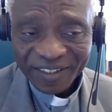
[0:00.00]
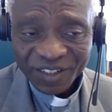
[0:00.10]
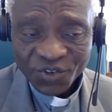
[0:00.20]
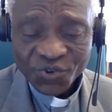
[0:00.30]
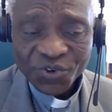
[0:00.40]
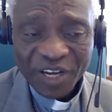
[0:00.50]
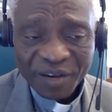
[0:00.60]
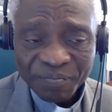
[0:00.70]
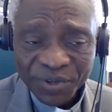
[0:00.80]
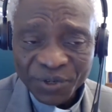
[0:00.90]
through
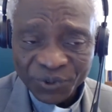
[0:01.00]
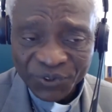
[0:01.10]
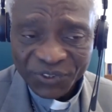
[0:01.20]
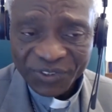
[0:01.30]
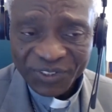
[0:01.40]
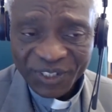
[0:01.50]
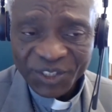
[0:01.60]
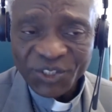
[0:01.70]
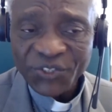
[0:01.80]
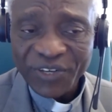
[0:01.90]
abuse,
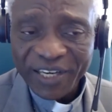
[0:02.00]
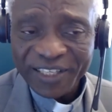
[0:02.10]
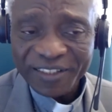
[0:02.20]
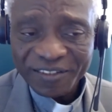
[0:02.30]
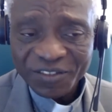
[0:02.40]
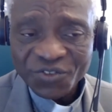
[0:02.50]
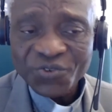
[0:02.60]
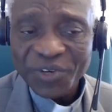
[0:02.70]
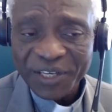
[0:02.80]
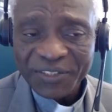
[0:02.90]
is crying
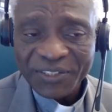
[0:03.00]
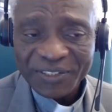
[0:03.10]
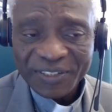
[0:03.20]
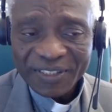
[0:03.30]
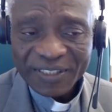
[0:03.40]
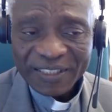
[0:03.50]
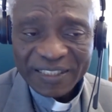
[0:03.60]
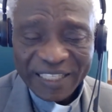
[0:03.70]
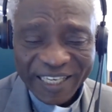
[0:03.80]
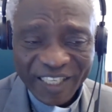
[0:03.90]
to us,
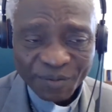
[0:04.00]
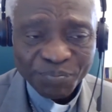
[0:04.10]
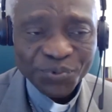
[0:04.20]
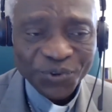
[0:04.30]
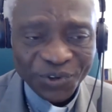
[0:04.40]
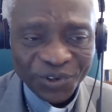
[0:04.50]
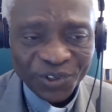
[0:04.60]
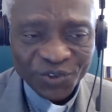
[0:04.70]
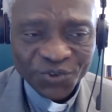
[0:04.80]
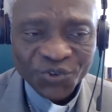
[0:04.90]
and the poor,
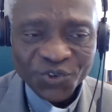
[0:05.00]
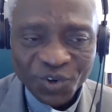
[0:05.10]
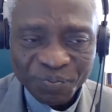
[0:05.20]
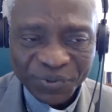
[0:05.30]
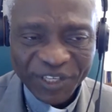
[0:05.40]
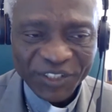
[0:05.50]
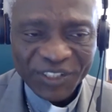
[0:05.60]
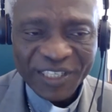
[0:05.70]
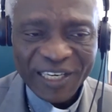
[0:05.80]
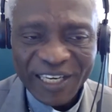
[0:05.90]
through
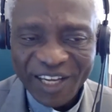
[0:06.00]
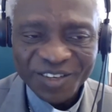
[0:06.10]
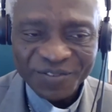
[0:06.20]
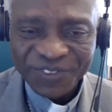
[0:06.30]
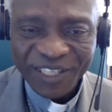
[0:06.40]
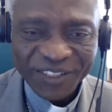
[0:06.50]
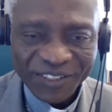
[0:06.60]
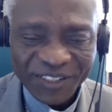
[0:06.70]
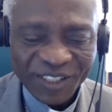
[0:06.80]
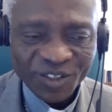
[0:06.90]
oppression and lack of
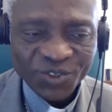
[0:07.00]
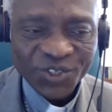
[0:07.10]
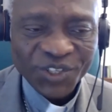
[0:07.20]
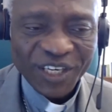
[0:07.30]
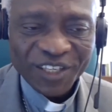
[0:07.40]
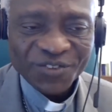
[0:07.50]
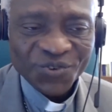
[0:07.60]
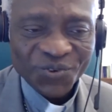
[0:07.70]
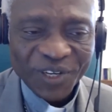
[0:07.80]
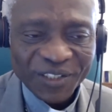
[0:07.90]
justice, are also crying
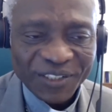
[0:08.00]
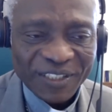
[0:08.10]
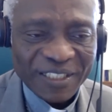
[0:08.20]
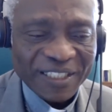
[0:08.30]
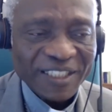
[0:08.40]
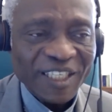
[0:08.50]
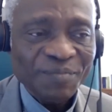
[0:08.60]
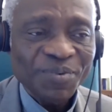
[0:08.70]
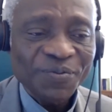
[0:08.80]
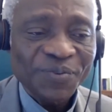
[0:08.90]
to us, then
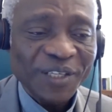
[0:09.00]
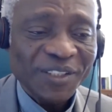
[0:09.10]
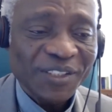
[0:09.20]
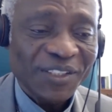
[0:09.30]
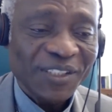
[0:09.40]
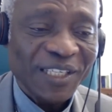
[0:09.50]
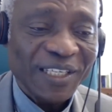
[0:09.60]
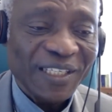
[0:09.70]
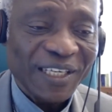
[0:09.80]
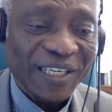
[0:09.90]
Pope Francis is
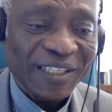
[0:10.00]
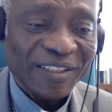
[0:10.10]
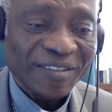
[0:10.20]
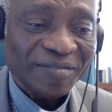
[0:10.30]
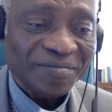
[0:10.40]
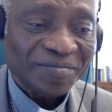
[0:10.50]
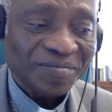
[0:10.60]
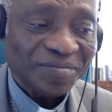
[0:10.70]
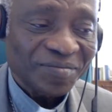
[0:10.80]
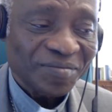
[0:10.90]
saying that
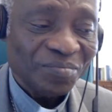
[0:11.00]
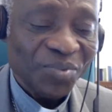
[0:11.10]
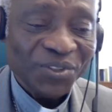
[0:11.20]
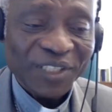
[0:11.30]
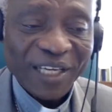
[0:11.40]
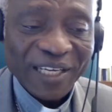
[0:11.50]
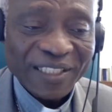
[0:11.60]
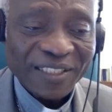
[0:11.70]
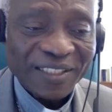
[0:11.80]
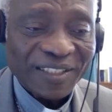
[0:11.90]
both the
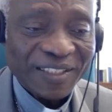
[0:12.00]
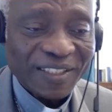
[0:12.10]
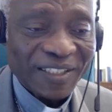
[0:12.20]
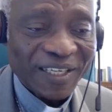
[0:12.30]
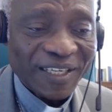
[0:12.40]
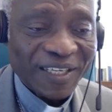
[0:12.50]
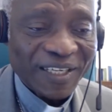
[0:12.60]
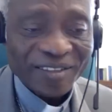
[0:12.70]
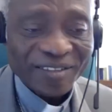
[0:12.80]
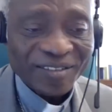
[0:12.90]
earth
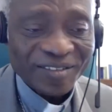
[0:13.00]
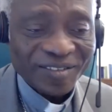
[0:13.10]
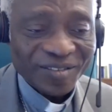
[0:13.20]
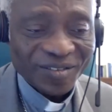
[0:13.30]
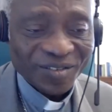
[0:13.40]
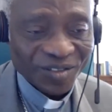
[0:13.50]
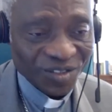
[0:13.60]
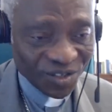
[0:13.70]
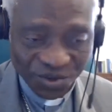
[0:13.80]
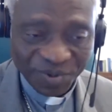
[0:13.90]
and
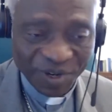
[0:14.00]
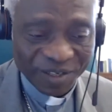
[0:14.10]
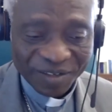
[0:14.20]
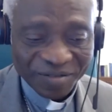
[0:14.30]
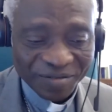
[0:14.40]
human